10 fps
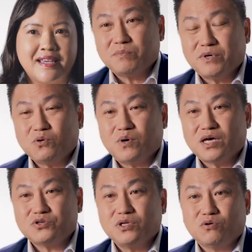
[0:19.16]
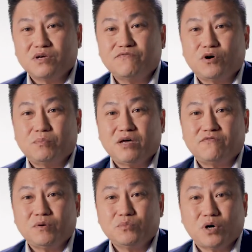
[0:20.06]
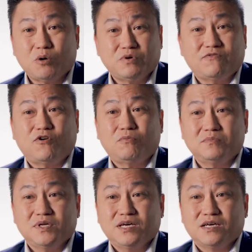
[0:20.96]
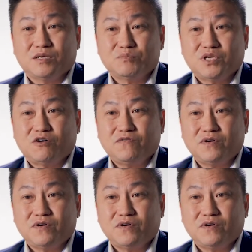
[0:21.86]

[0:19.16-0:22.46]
People who are actually looking for a platform to outperform themselves,